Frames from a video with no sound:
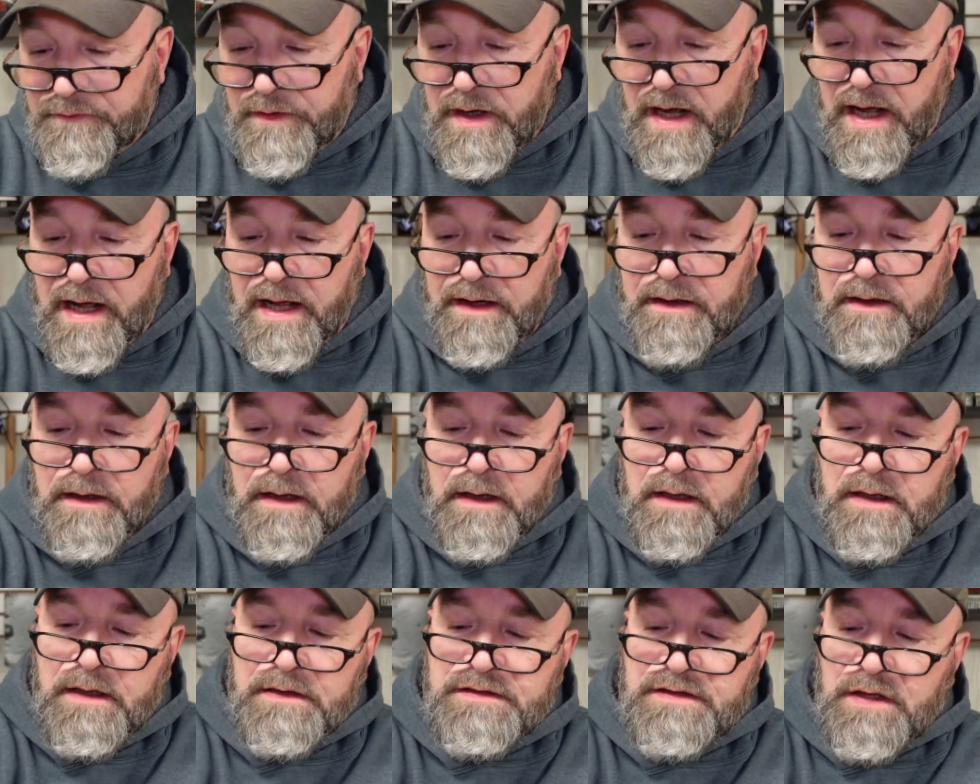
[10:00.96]
not,
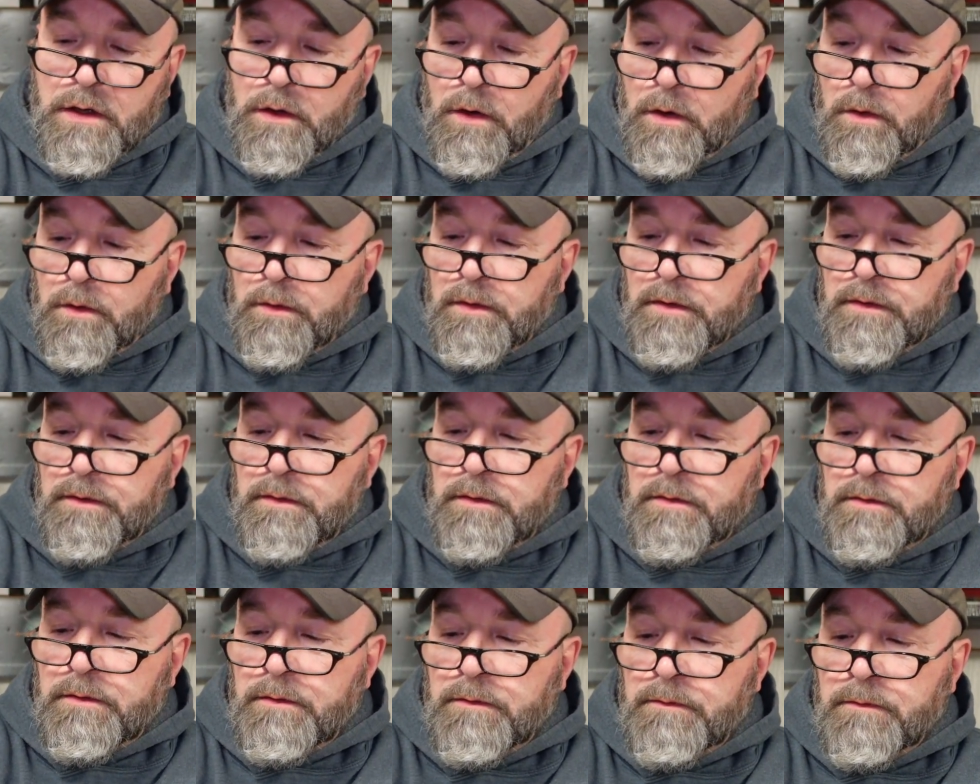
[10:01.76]
So
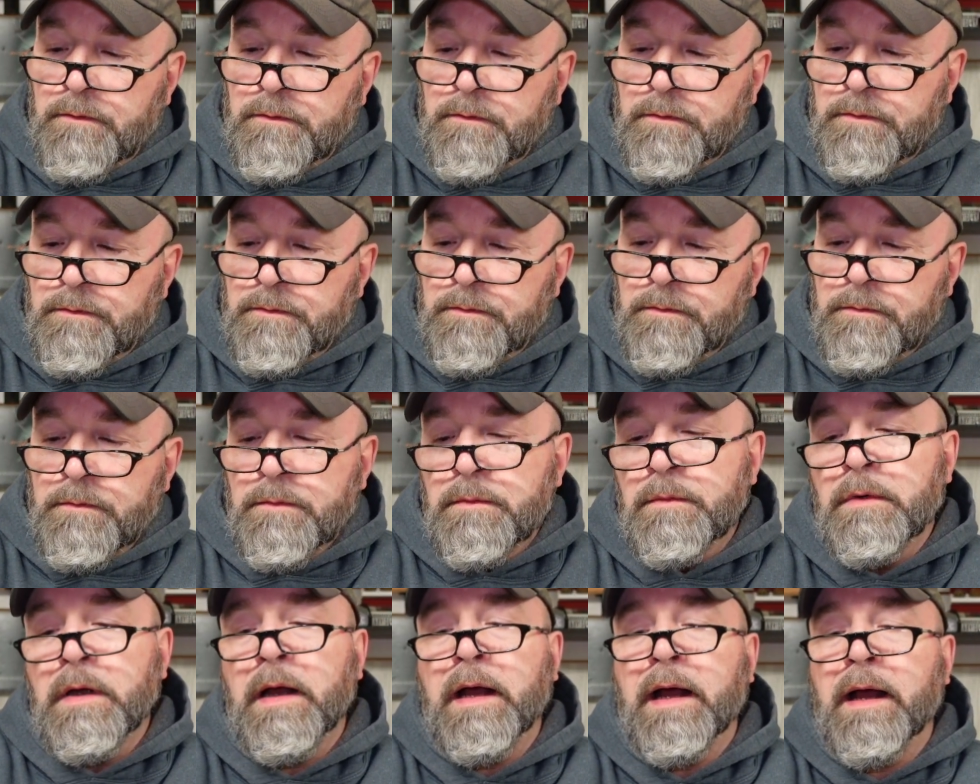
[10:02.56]

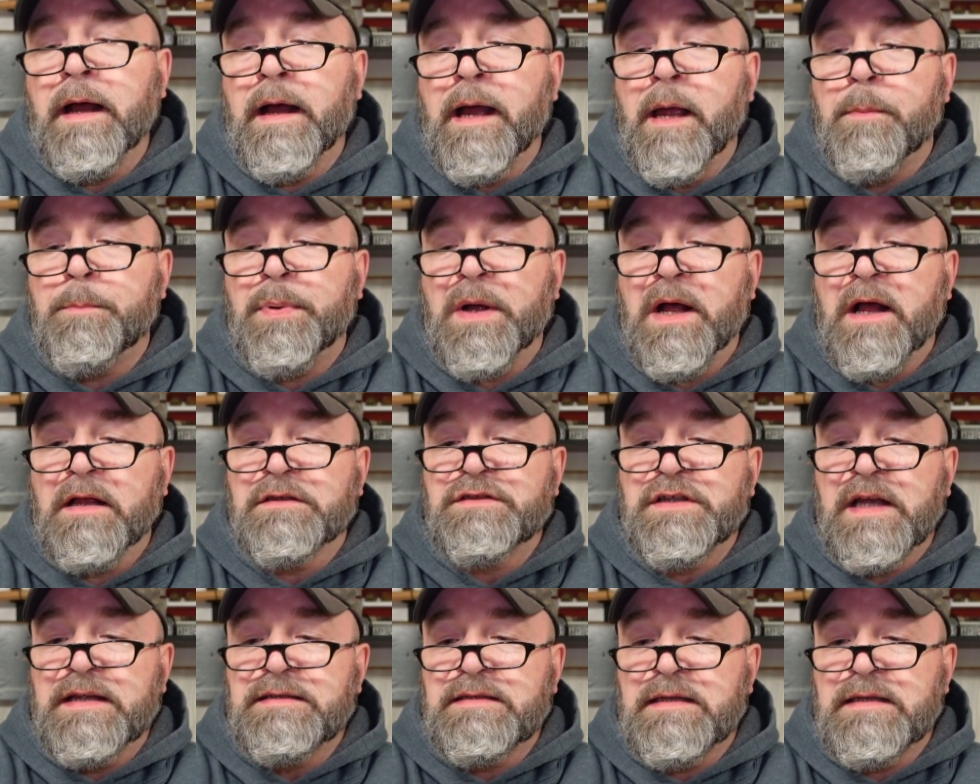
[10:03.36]
I apologize